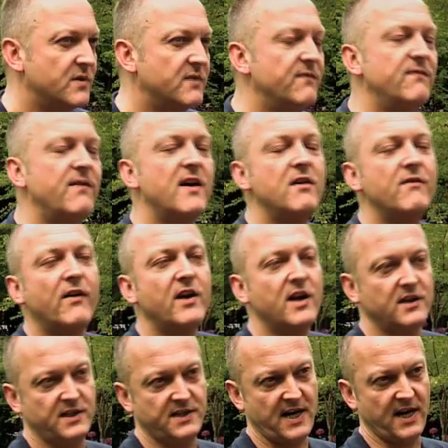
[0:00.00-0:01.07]
was very, very
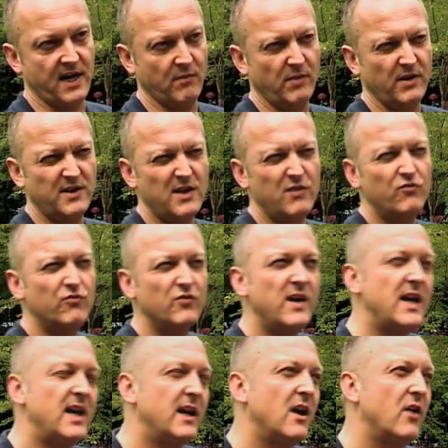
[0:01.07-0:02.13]
entertaining, but didn't
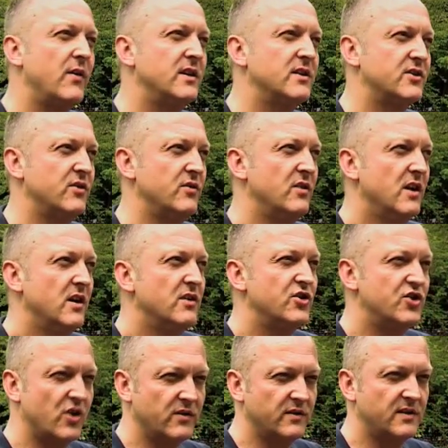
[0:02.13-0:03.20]
really go into
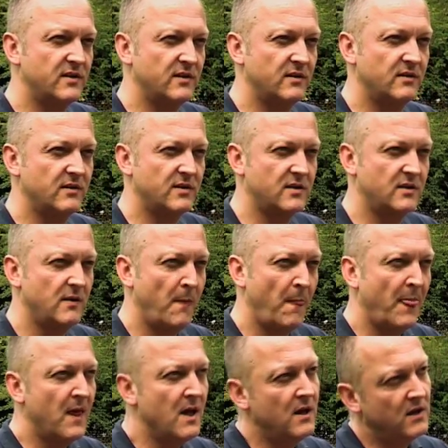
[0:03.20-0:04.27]
Johnson's
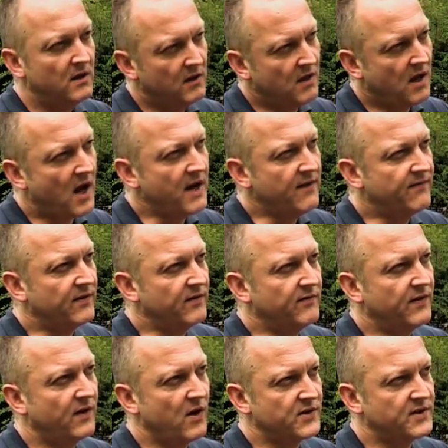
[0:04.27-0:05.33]
life and
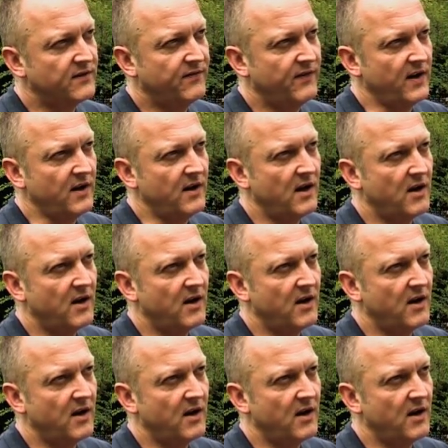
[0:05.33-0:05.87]
philosophy.